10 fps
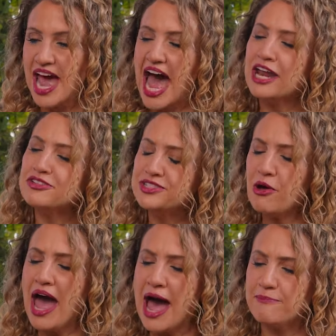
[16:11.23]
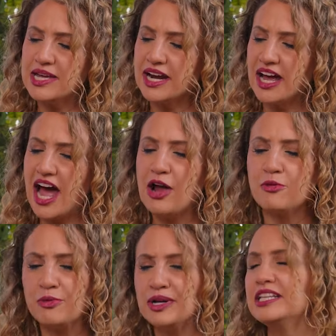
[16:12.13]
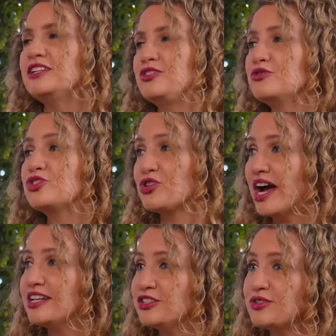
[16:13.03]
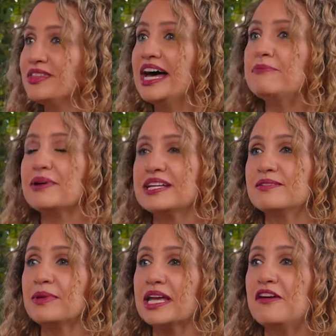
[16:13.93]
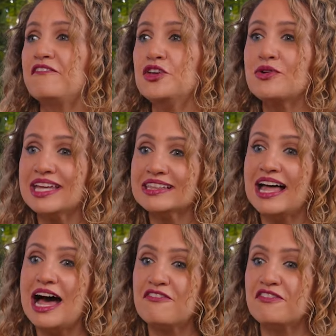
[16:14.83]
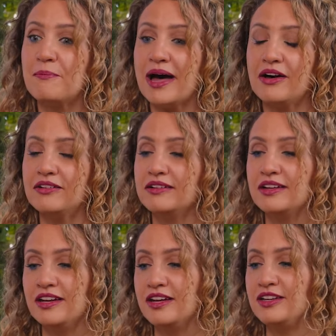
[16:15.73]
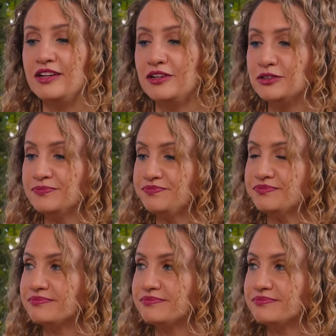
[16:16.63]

And I was so happy. And I, I really do try to do that because I'm like, if you can laugh about, you know,